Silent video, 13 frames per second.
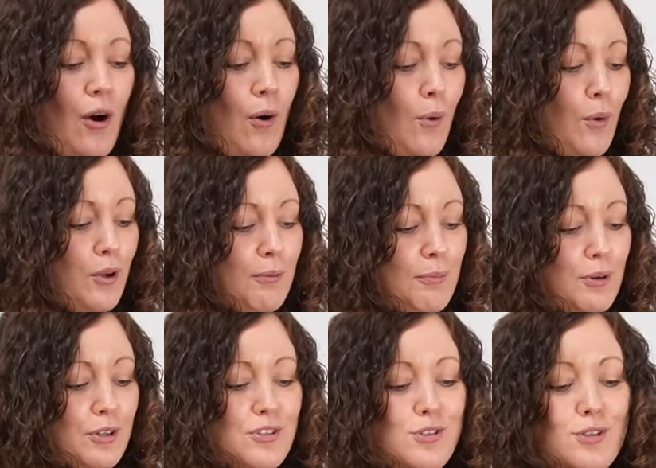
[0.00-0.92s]
or the
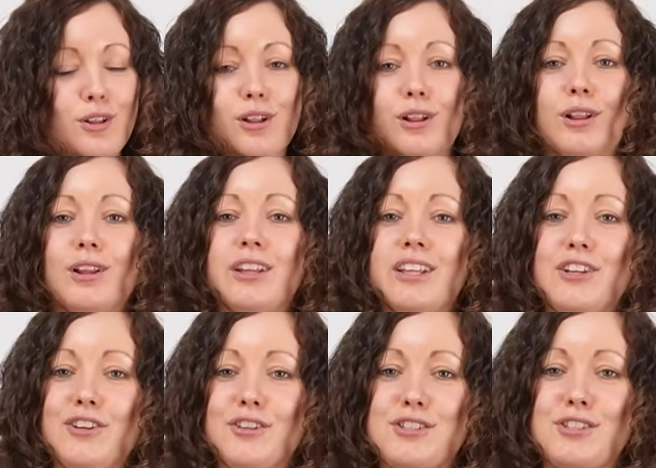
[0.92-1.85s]
more subtle you
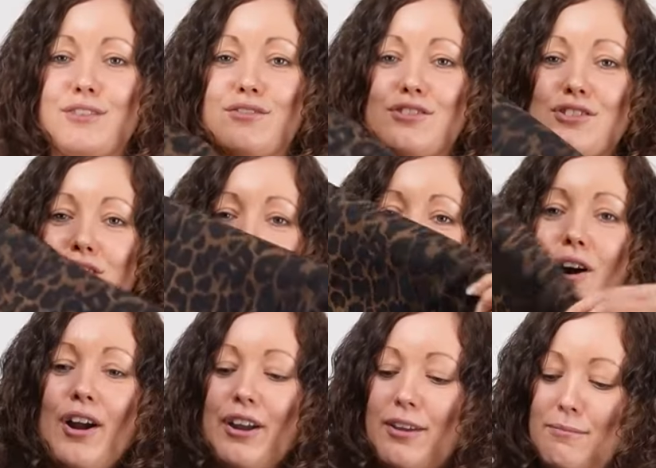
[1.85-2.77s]
know sort of
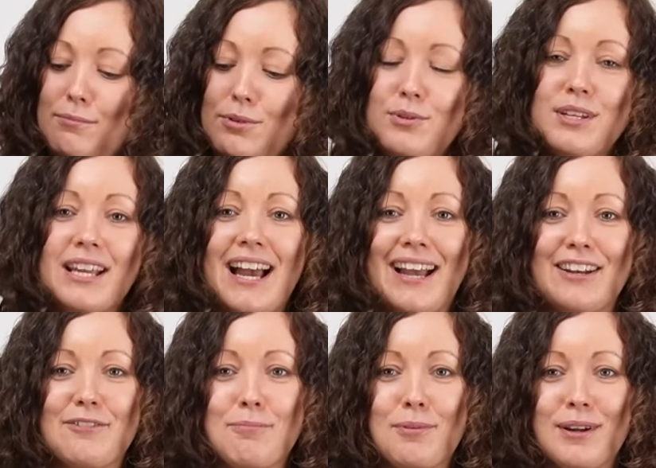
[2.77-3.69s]
dark moody
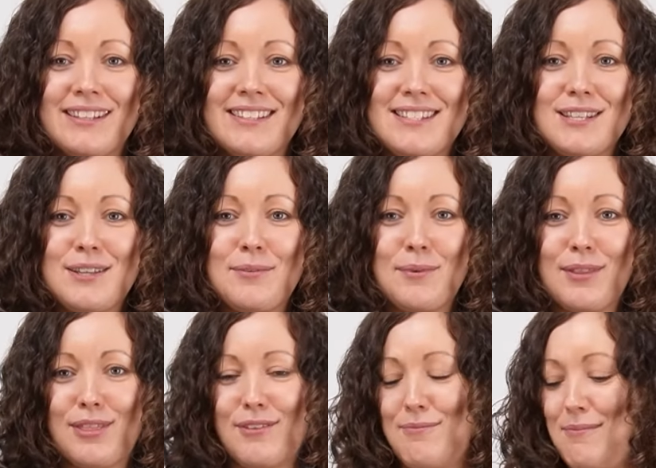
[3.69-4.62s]
kind of print
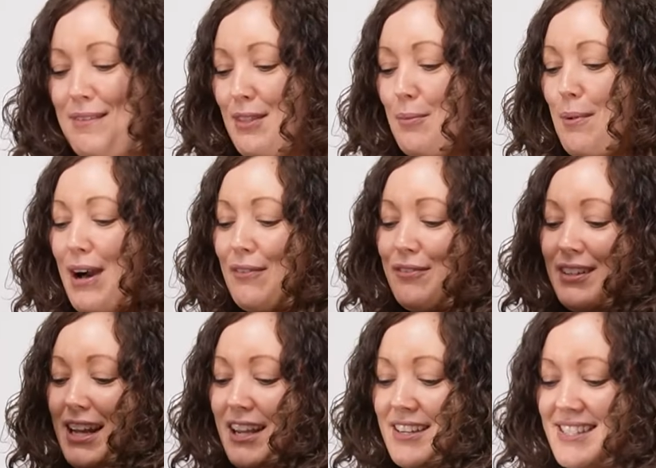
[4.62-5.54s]
with the, the wild
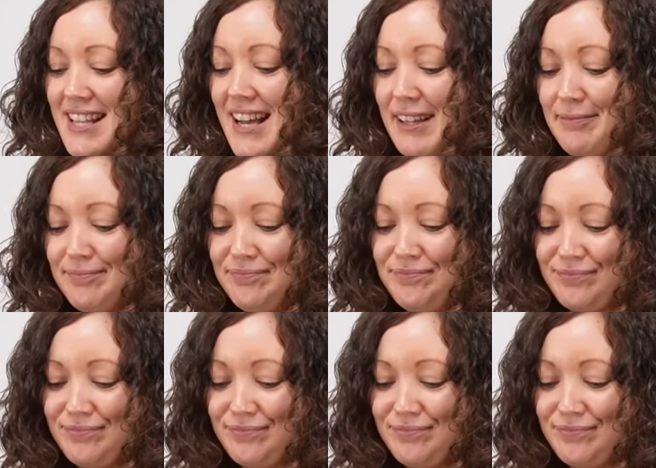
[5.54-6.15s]
veneer design